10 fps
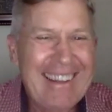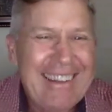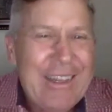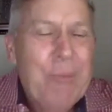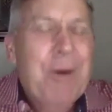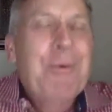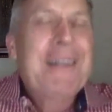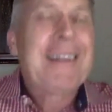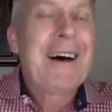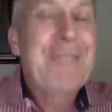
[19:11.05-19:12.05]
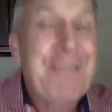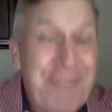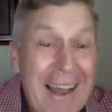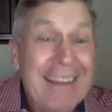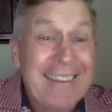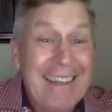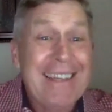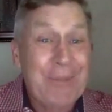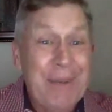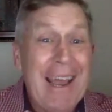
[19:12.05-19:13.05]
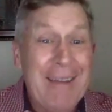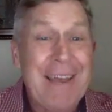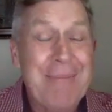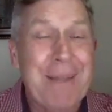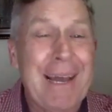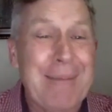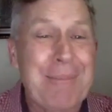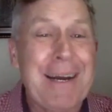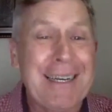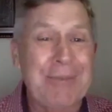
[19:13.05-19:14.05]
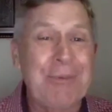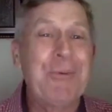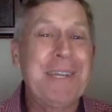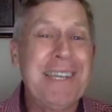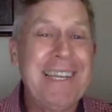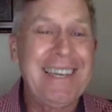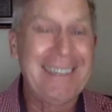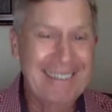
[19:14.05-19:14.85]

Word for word: No, but we love the fact that it, we have that black box when we need it.